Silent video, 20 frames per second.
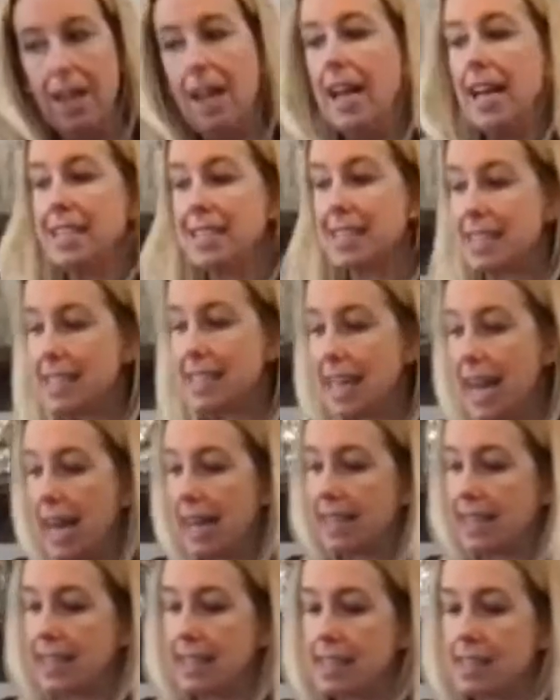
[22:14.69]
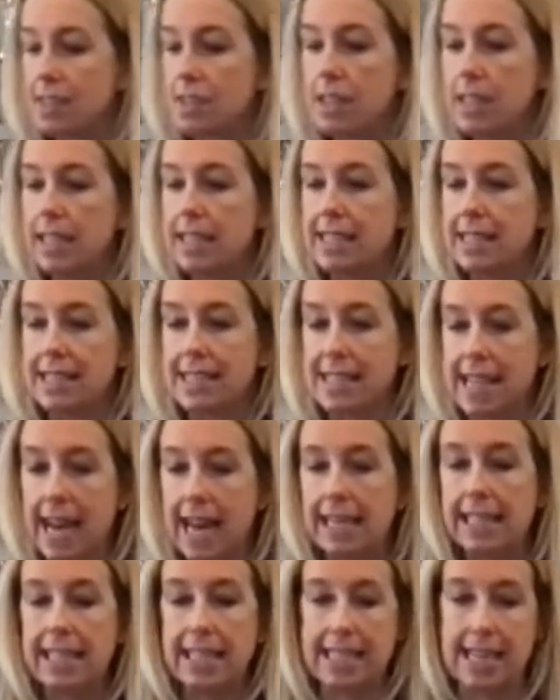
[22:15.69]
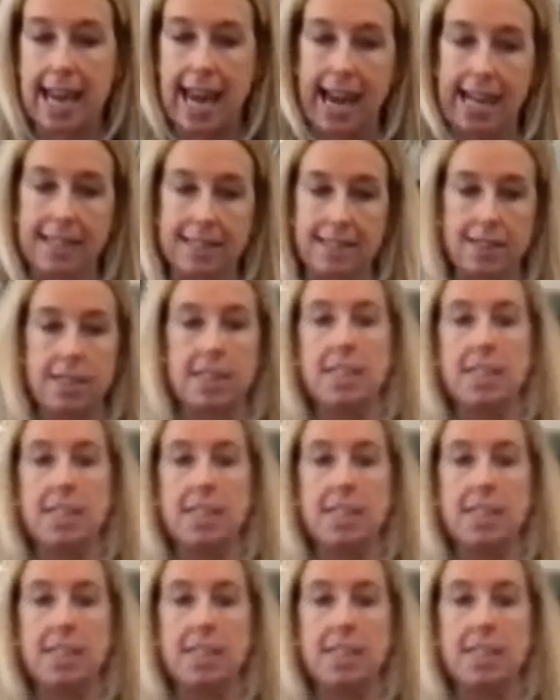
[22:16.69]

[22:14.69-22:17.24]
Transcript: It does not get as